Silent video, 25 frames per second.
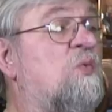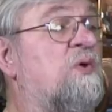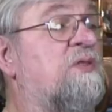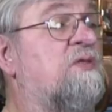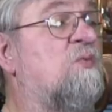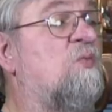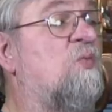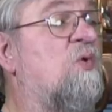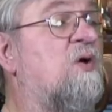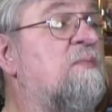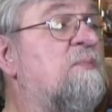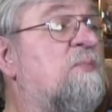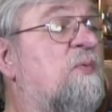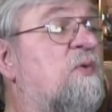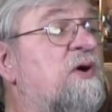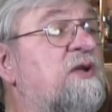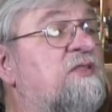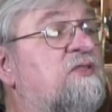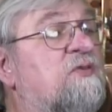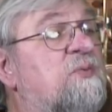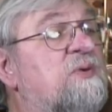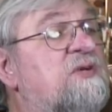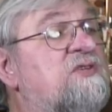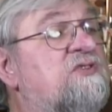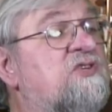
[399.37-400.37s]
with a
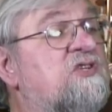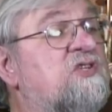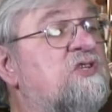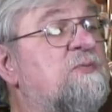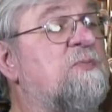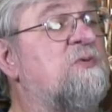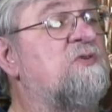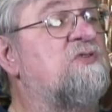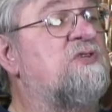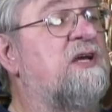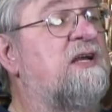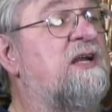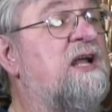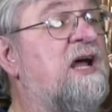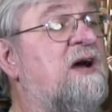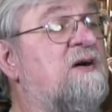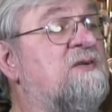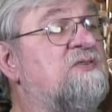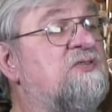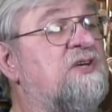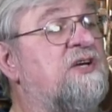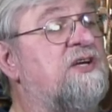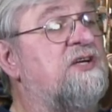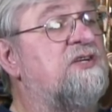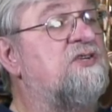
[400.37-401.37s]
1.36%
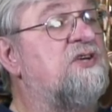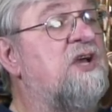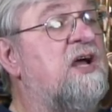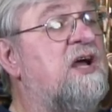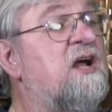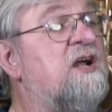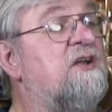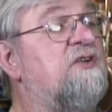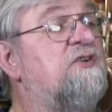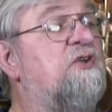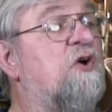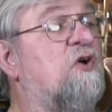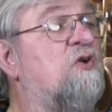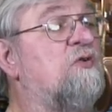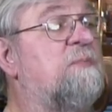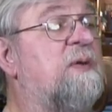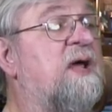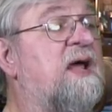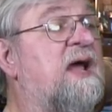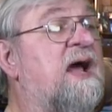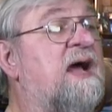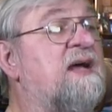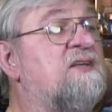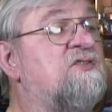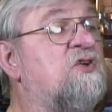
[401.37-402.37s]
house edge, don't
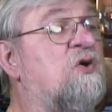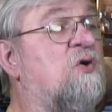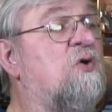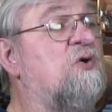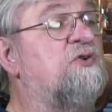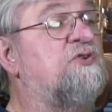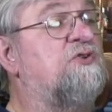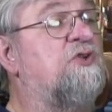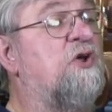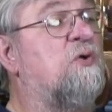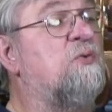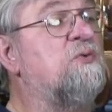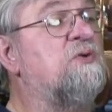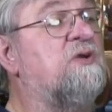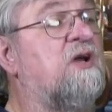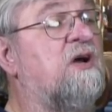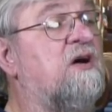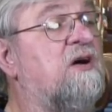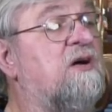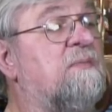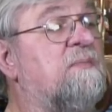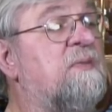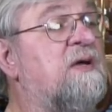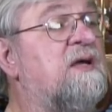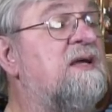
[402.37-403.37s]
pass or don't
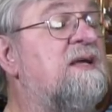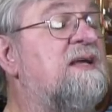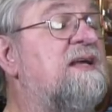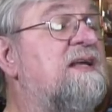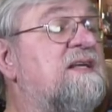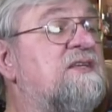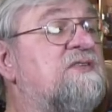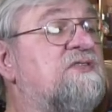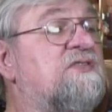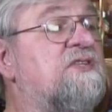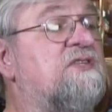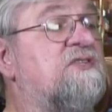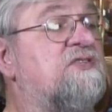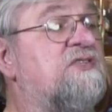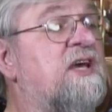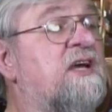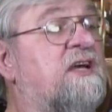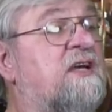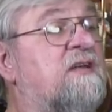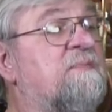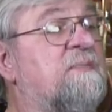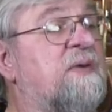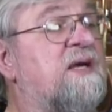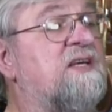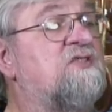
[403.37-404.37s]
come is the
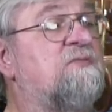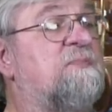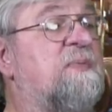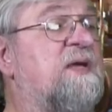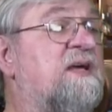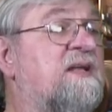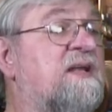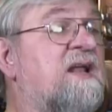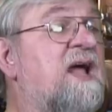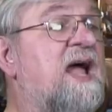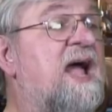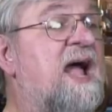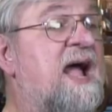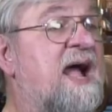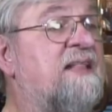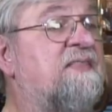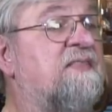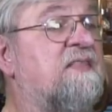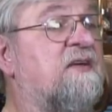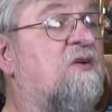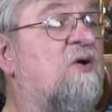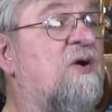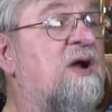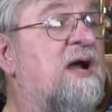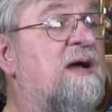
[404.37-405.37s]
second best bet
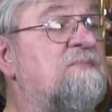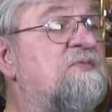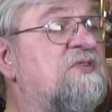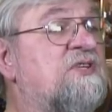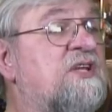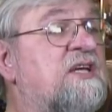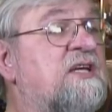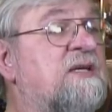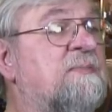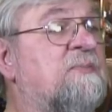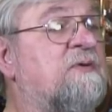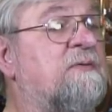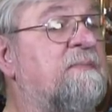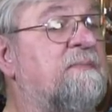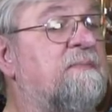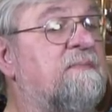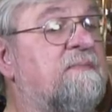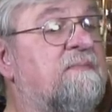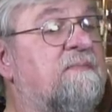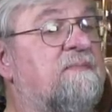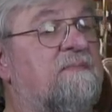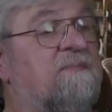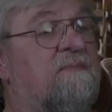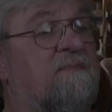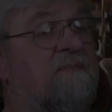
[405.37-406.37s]
at the craps table.
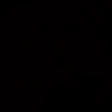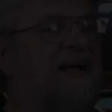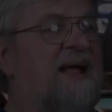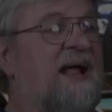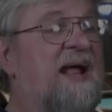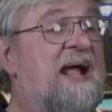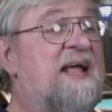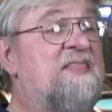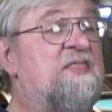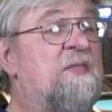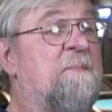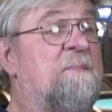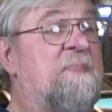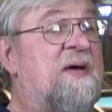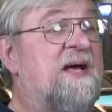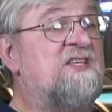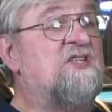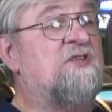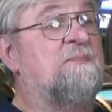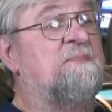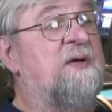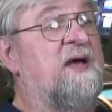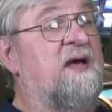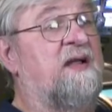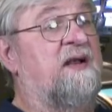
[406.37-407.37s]
And the
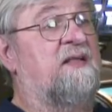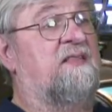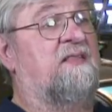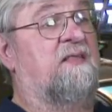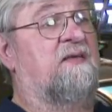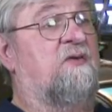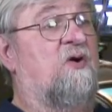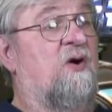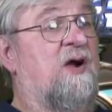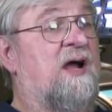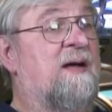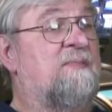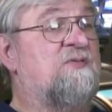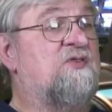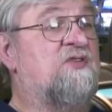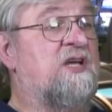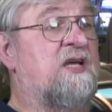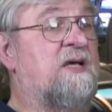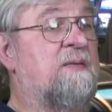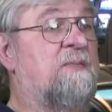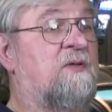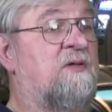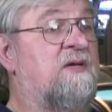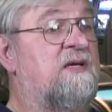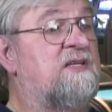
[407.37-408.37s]
best bet at the craps
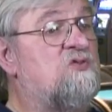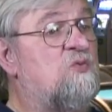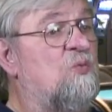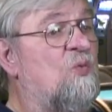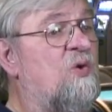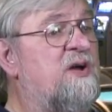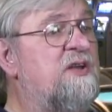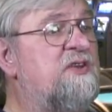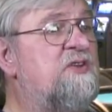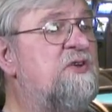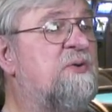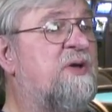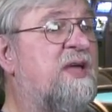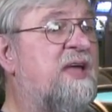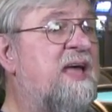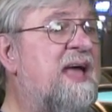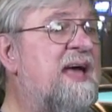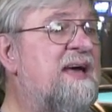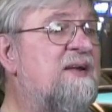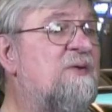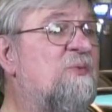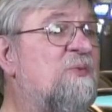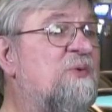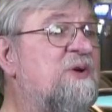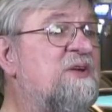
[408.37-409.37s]
table is one you
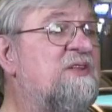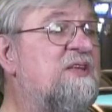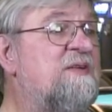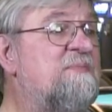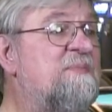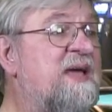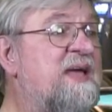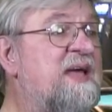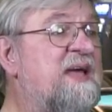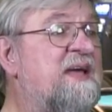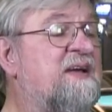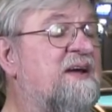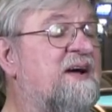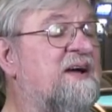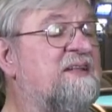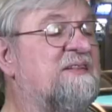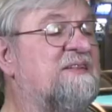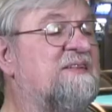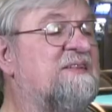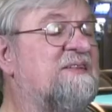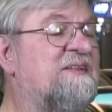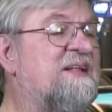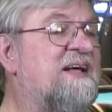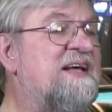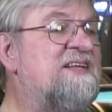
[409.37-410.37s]
can't really make
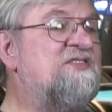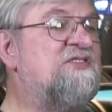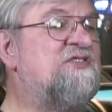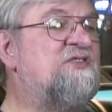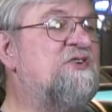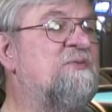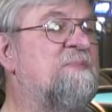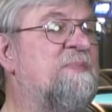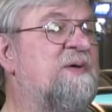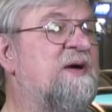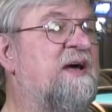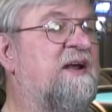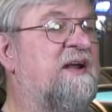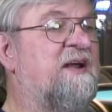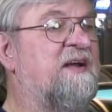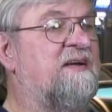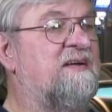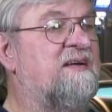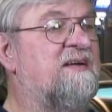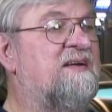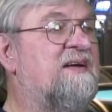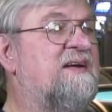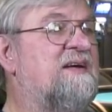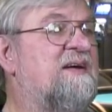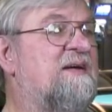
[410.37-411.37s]
unless you're betting